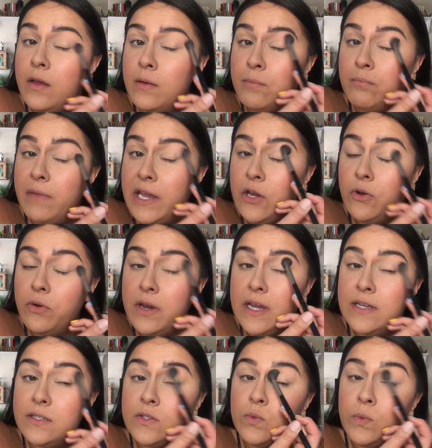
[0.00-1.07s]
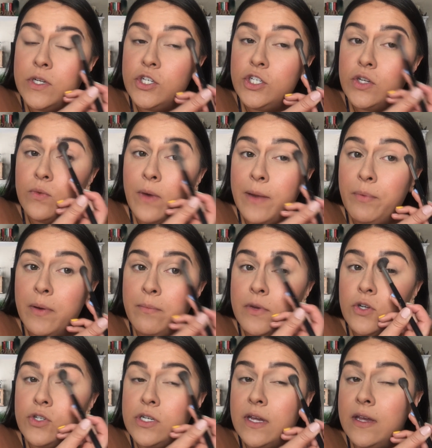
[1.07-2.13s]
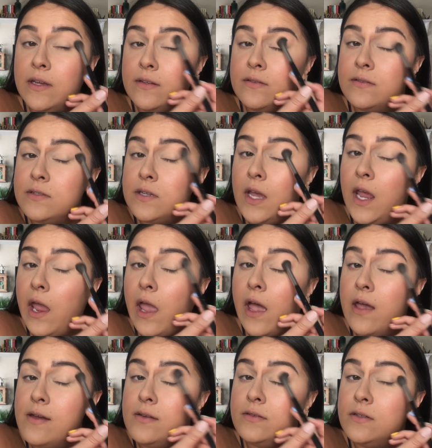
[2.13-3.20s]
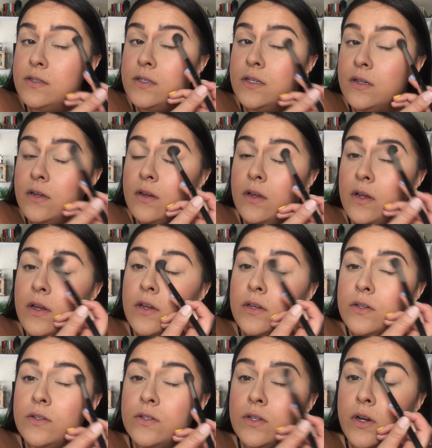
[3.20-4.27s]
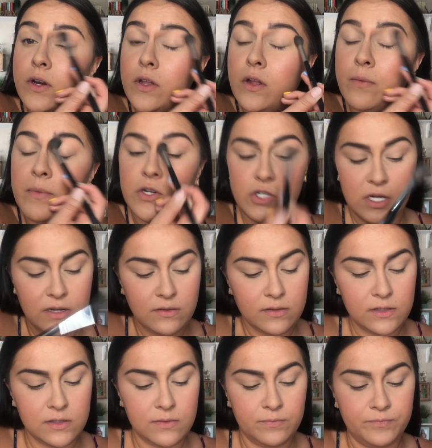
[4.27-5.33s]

my crease, windshield wiper motions, and circular motions.